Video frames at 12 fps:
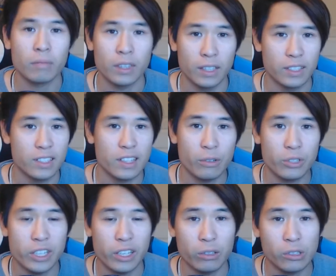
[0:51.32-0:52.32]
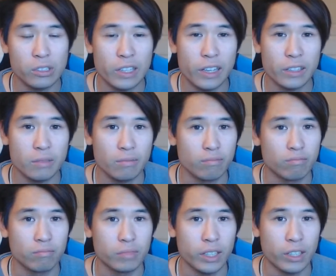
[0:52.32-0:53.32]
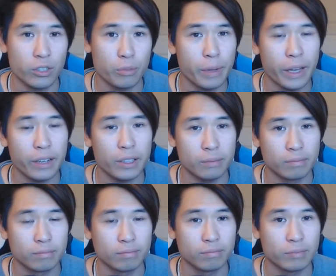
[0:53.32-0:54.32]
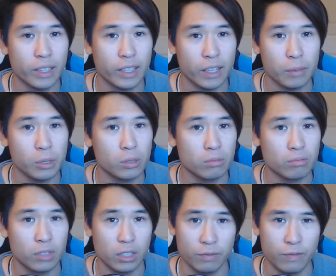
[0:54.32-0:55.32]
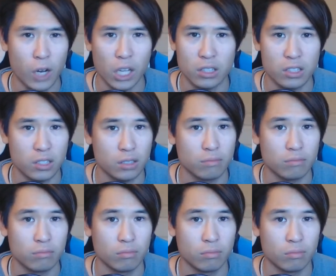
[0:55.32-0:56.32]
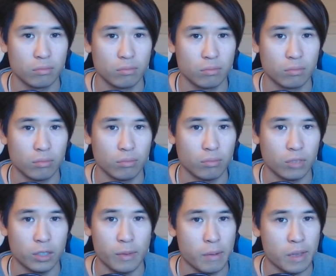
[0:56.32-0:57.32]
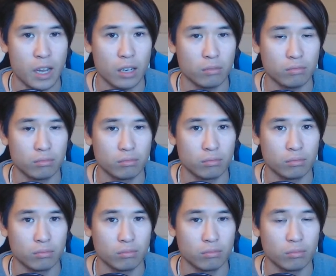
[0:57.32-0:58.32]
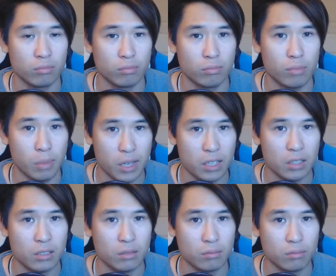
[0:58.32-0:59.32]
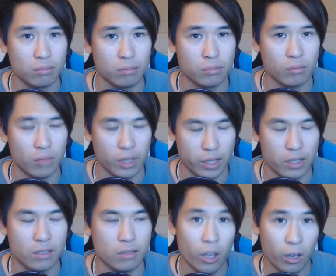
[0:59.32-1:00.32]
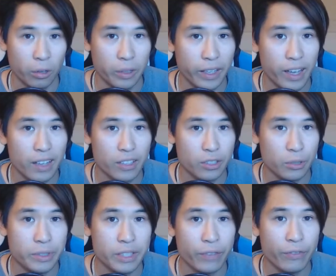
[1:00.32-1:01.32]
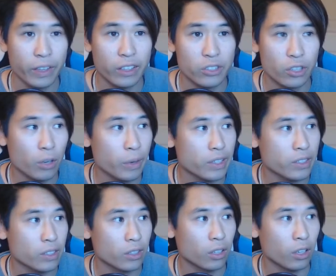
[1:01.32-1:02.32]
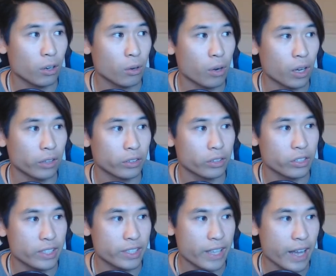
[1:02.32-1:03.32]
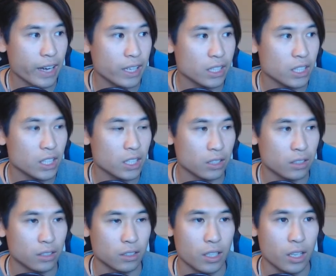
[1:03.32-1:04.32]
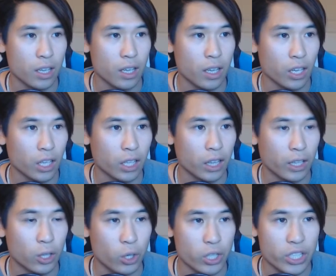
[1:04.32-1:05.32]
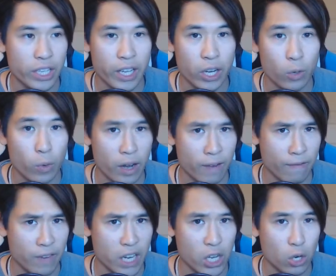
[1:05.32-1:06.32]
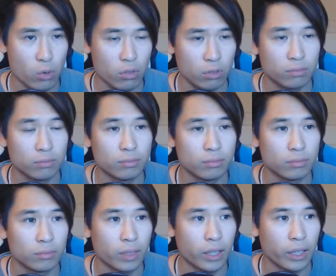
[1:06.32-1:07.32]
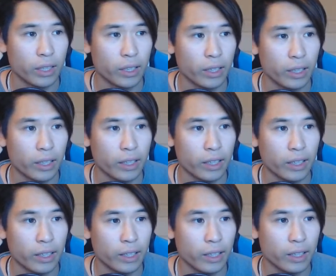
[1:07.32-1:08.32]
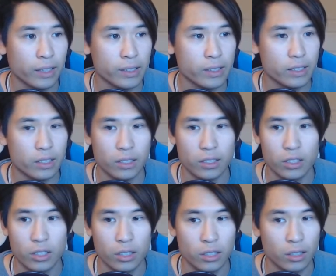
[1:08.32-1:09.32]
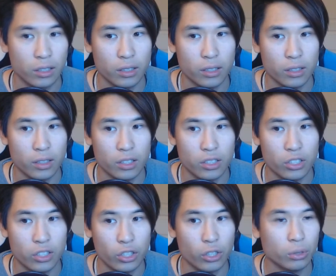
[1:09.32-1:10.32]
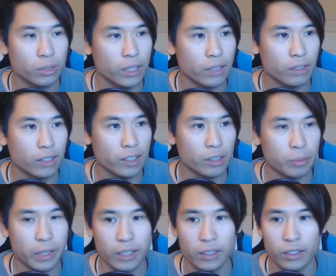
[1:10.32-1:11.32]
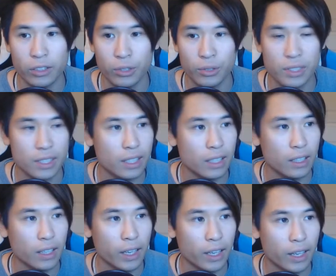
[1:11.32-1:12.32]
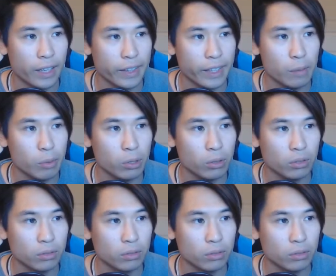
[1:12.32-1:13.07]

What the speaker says: If this is how your channel looks like, then you better enable the VODs. Or maybe not. Maybe yes. Yes. Okay guys, so same thing as always. Go under settings, click on channel and video, and scroll down a little bit. You'll see enable.